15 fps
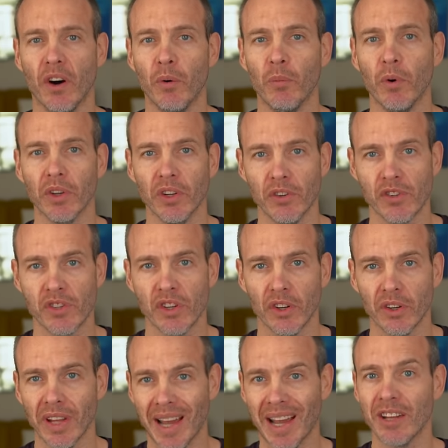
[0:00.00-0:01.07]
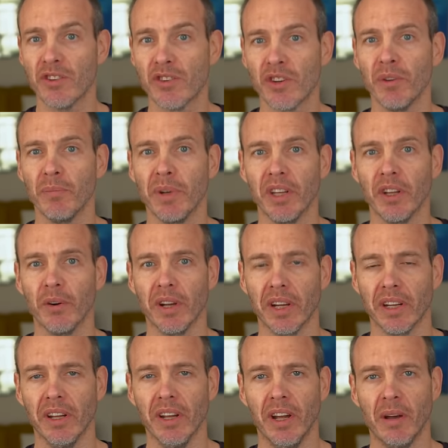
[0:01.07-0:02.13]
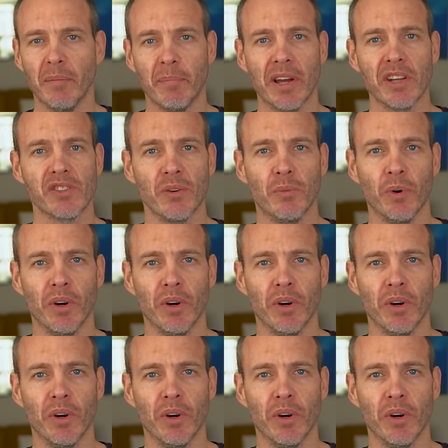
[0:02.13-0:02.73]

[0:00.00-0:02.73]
on what you should and shouldn't be doing based on